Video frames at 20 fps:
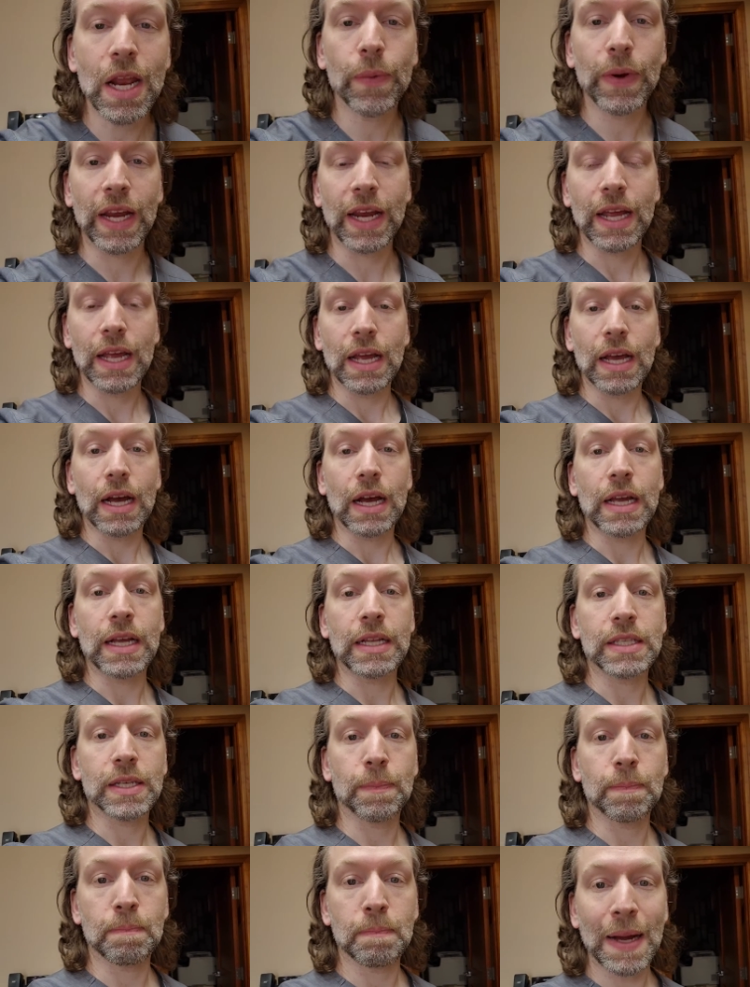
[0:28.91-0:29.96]
Anyway,
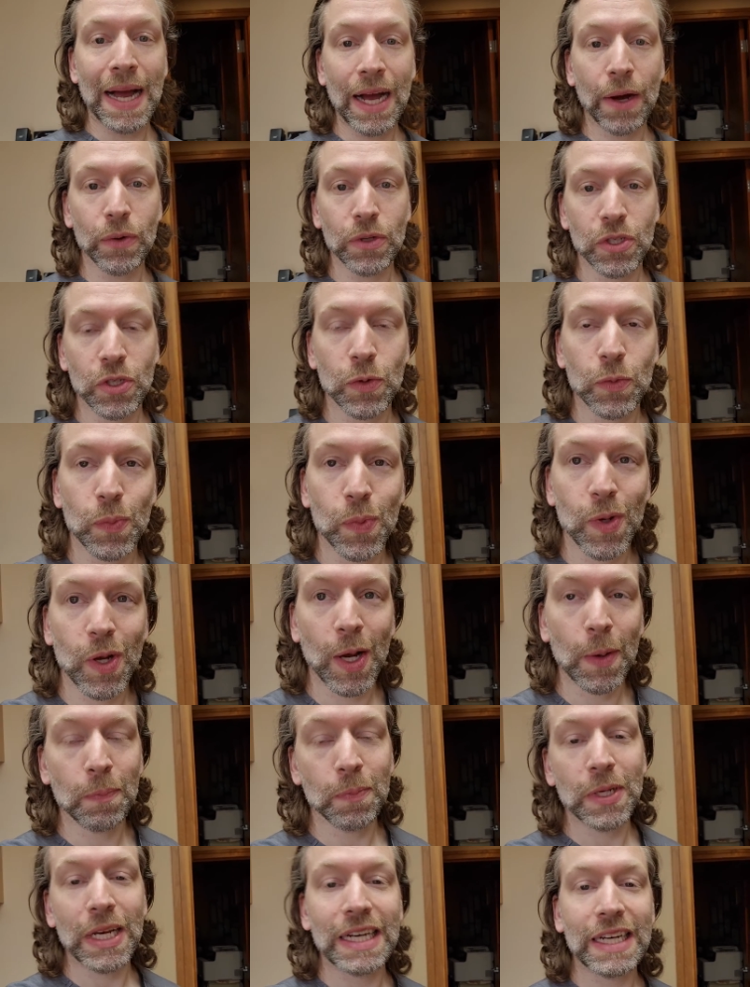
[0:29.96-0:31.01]
it's about
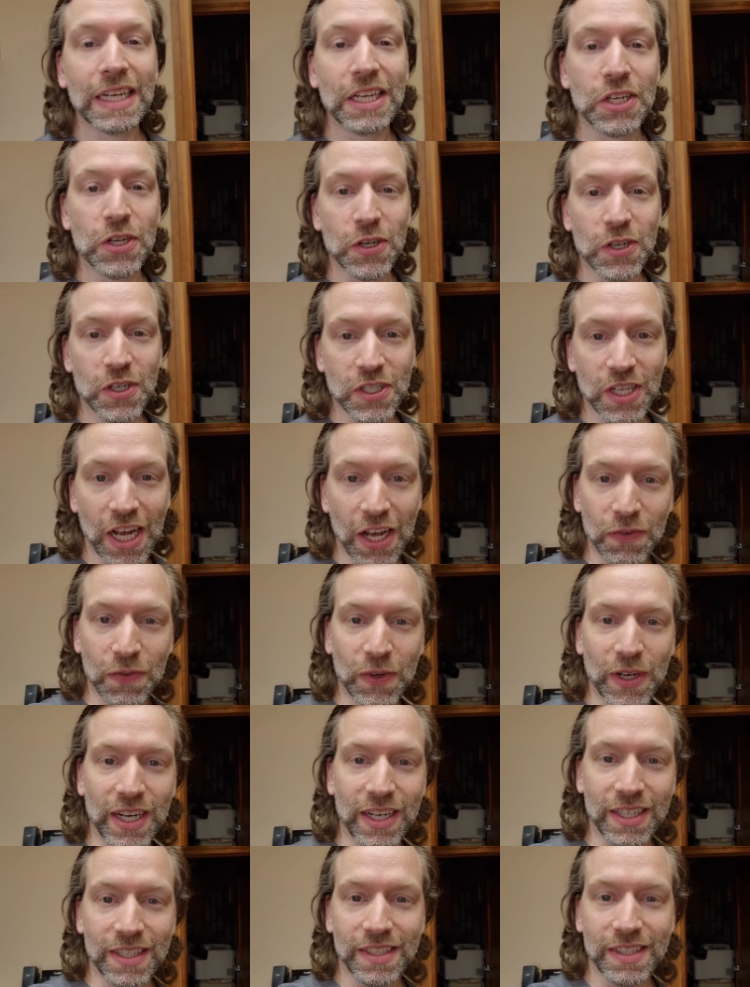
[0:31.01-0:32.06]
updating your
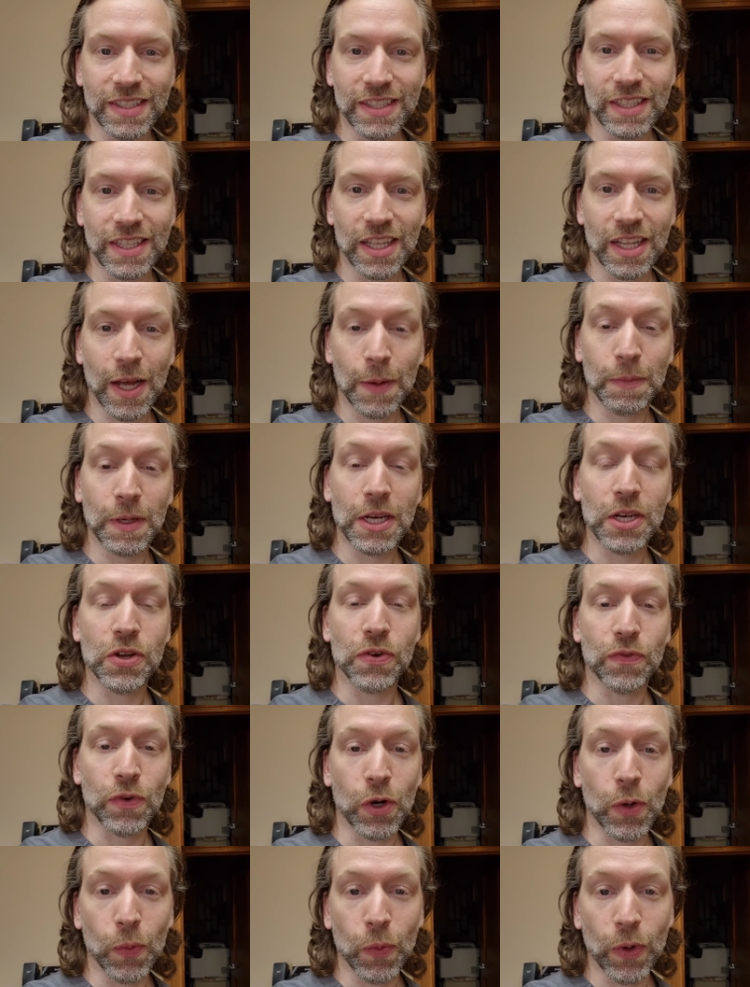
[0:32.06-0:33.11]
software, updating
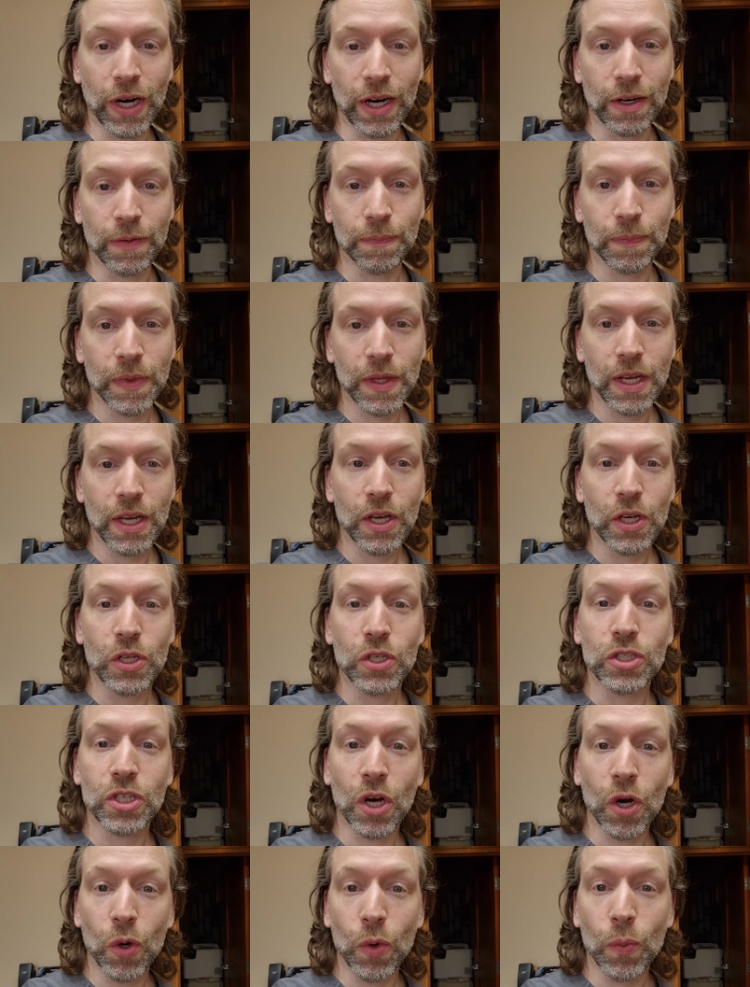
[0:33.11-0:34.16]
your firmware.
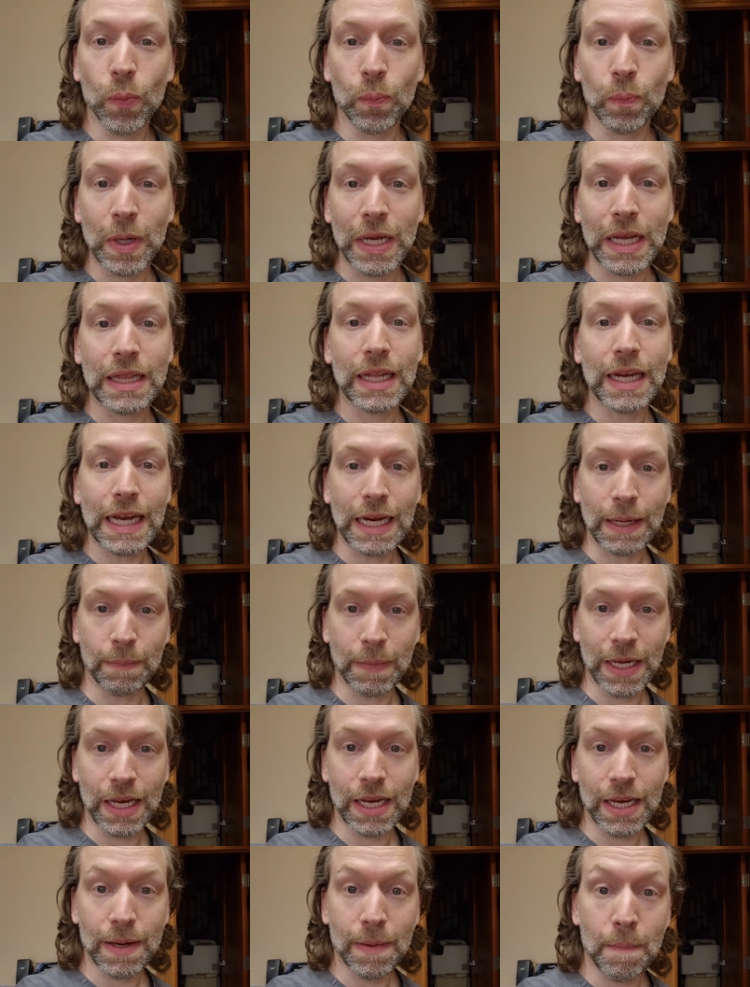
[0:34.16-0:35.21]
Don't be like
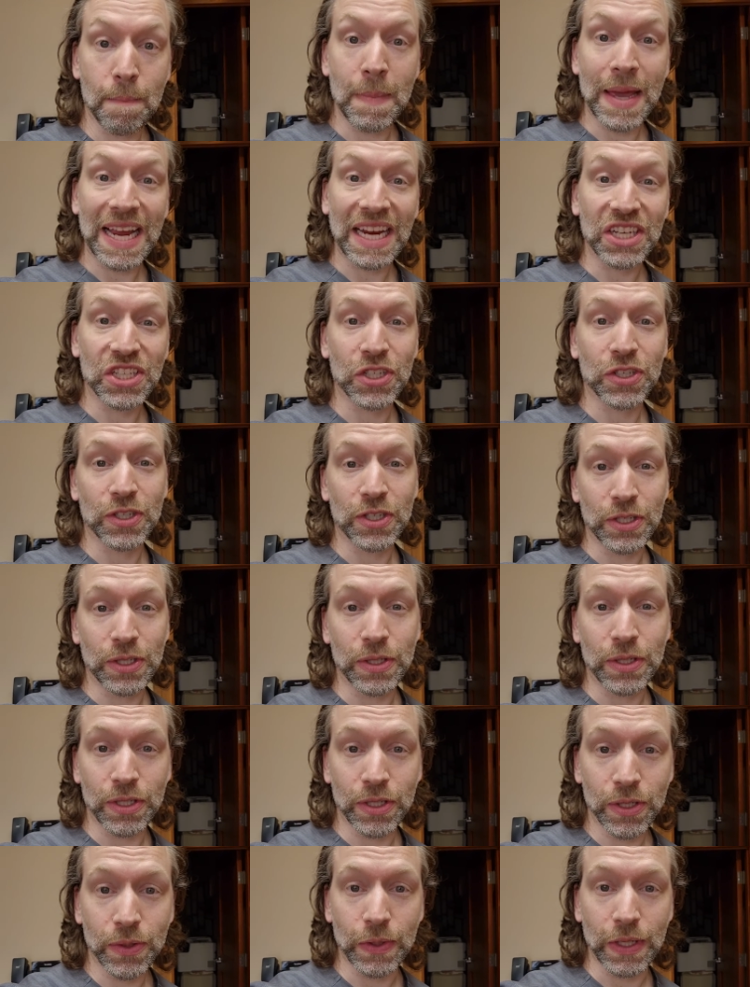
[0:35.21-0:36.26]
me. Make sure
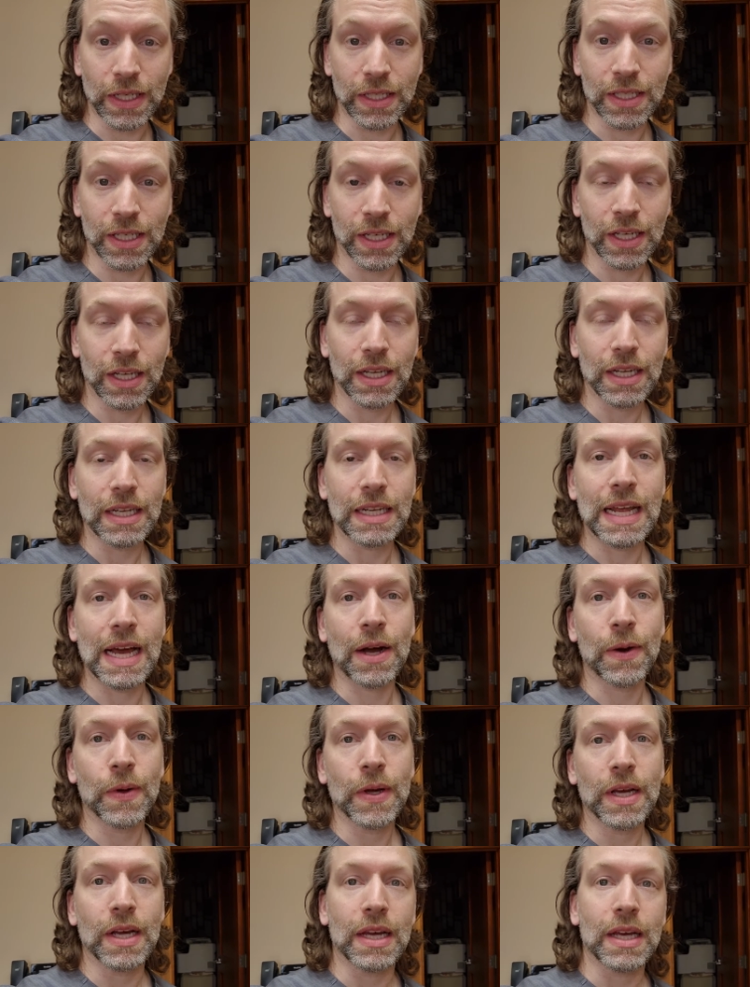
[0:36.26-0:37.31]
you do it.
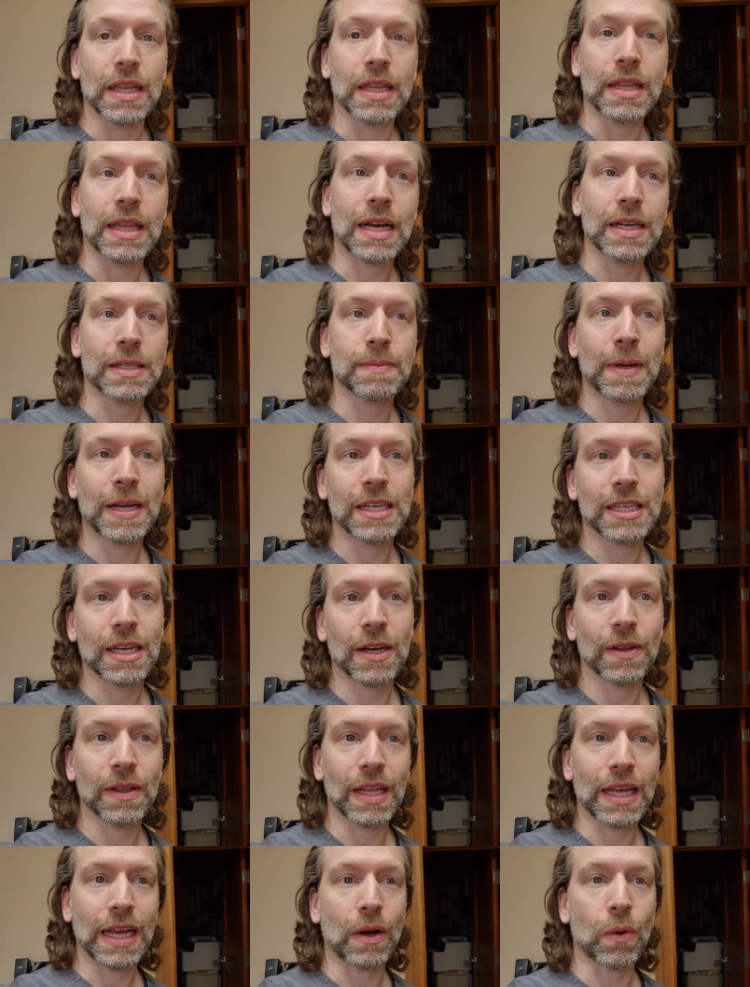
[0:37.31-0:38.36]
Now, that may
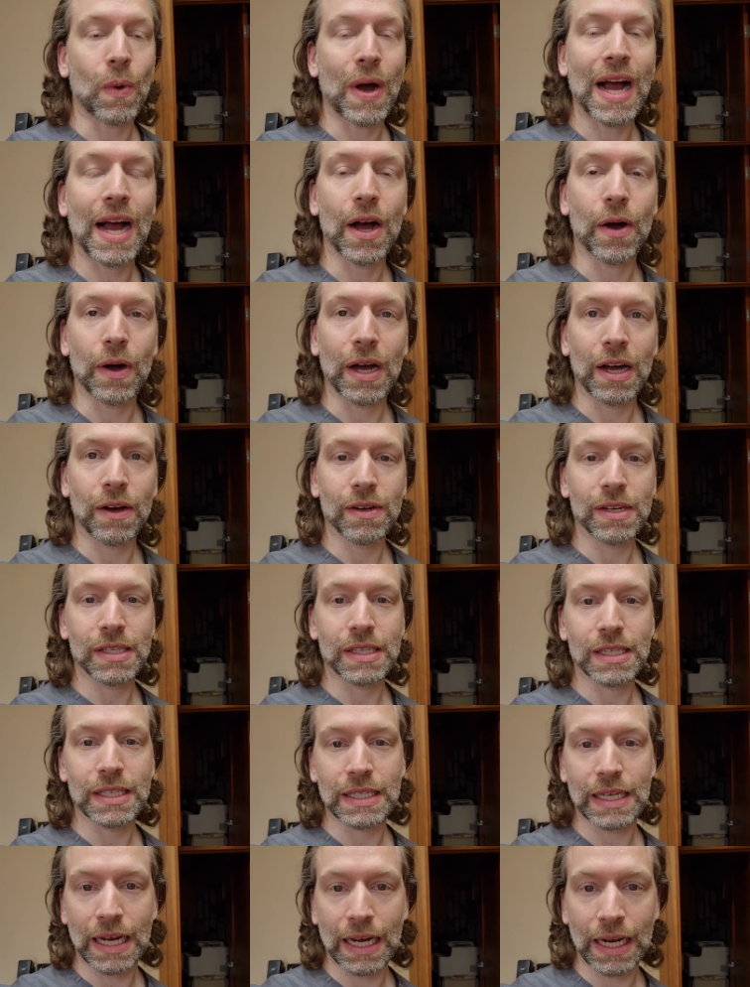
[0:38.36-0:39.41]
sound like, wow, how
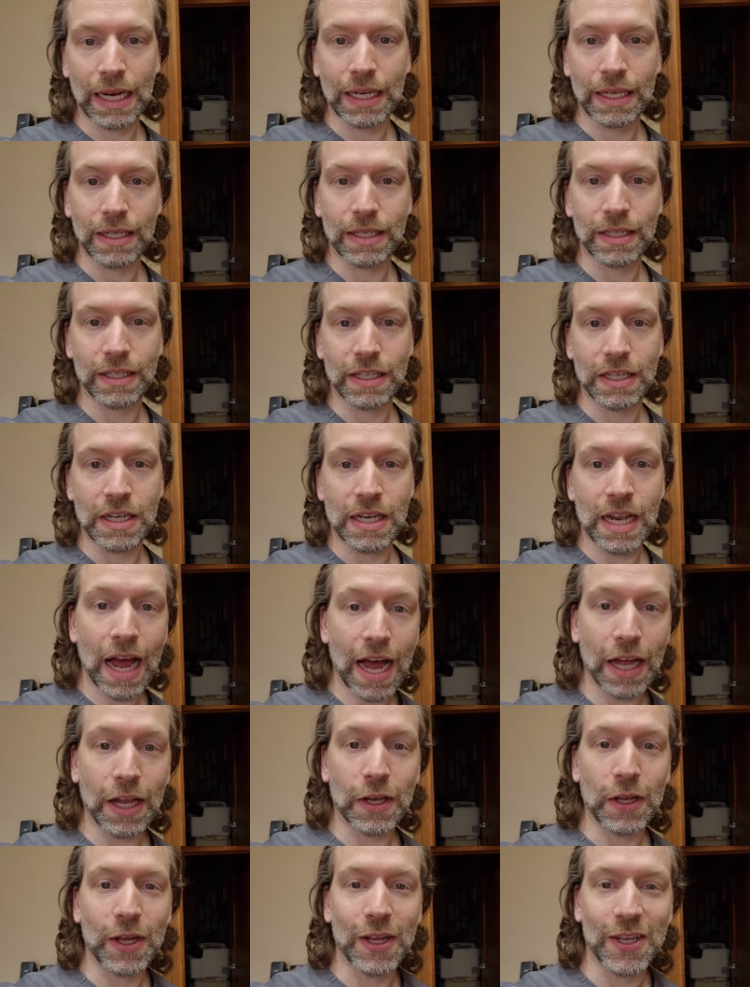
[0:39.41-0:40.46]
does this guy
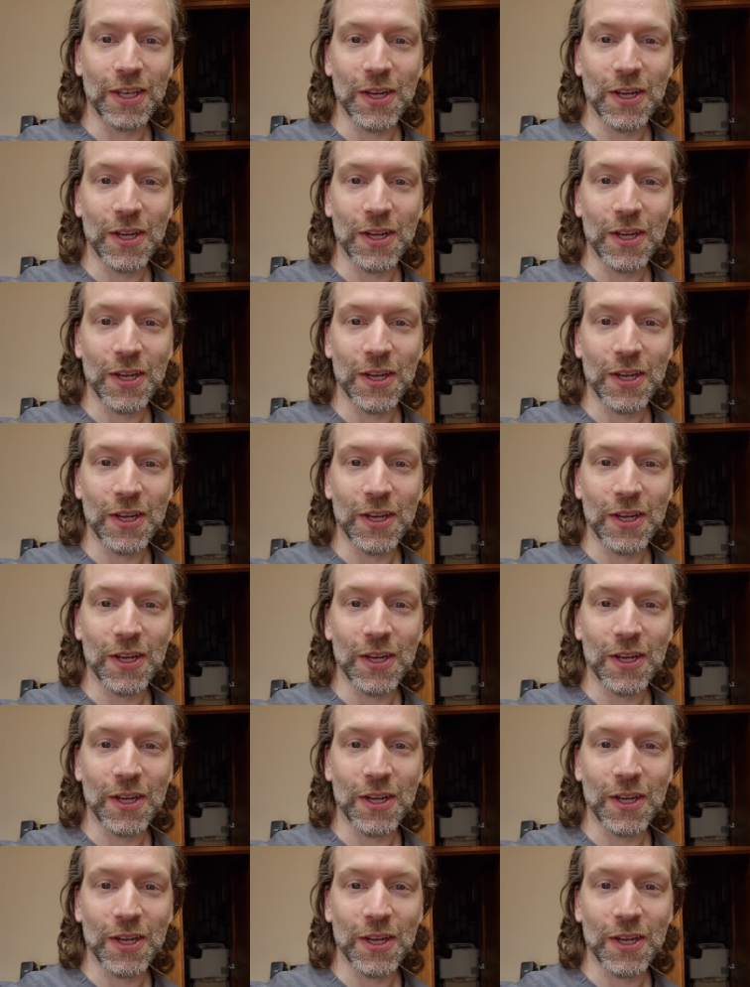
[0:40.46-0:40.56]
not